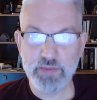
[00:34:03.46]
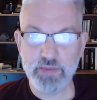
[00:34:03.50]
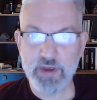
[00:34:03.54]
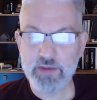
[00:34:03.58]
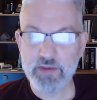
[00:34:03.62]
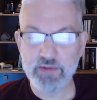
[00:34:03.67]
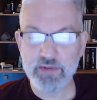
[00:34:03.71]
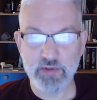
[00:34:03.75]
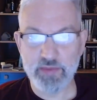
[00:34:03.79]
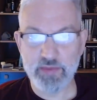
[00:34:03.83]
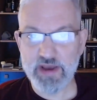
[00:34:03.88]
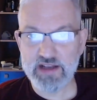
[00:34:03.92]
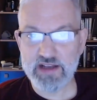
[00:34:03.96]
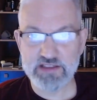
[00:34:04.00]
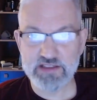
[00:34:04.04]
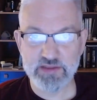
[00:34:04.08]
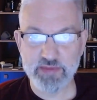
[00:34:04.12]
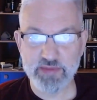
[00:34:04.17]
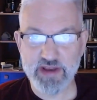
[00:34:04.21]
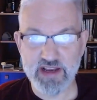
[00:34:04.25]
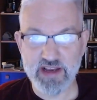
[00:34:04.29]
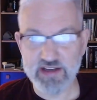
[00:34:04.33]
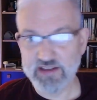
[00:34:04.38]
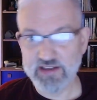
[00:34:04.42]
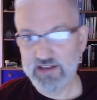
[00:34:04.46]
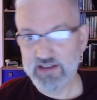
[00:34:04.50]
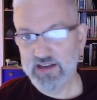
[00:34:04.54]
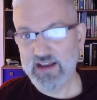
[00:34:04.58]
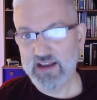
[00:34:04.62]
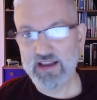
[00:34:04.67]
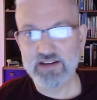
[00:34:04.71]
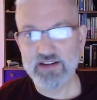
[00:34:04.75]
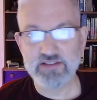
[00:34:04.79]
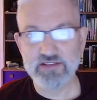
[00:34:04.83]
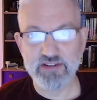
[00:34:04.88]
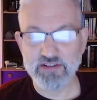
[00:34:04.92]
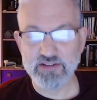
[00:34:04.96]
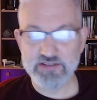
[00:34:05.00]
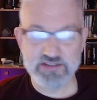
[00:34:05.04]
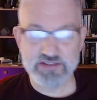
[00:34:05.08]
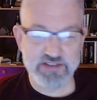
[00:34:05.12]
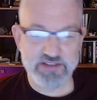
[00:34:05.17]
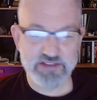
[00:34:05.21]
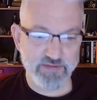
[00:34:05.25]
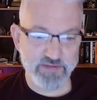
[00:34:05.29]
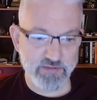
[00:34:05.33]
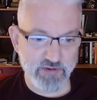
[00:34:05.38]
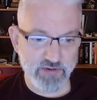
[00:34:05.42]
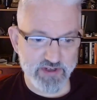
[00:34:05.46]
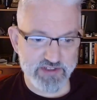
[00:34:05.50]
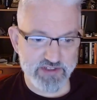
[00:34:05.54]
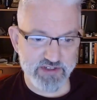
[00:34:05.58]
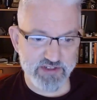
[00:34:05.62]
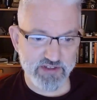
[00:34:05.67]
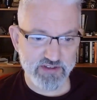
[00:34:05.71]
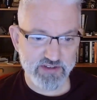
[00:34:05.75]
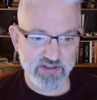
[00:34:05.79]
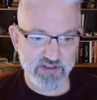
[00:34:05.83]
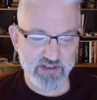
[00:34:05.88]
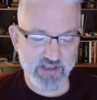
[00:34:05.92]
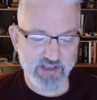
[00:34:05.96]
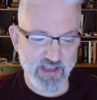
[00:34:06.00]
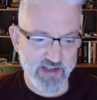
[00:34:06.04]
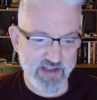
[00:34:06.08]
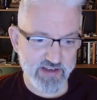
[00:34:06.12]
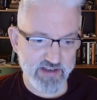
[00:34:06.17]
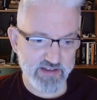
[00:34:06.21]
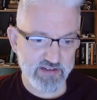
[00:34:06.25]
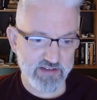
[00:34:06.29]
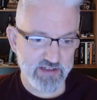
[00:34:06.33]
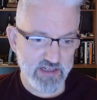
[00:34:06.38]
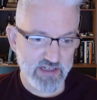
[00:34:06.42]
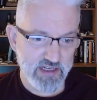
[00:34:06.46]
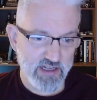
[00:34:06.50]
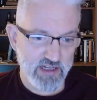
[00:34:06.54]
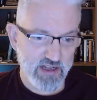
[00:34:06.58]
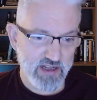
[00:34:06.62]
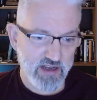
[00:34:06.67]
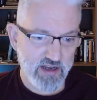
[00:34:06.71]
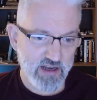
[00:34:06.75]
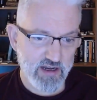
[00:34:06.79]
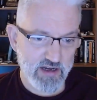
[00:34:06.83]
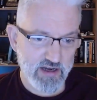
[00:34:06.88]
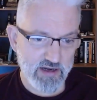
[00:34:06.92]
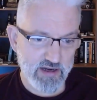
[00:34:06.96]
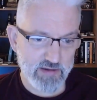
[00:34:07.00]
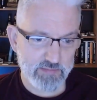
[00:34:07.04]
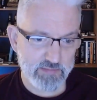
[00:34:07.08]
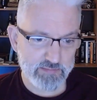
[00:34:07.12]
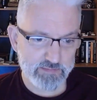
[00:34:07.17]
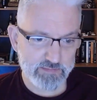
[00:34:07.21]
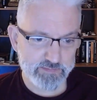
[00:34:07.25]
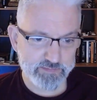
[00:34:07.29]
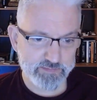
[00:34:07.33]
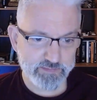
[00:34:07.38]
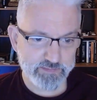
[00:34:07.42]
people back to back. I don't know. There's different ways you could look at it. All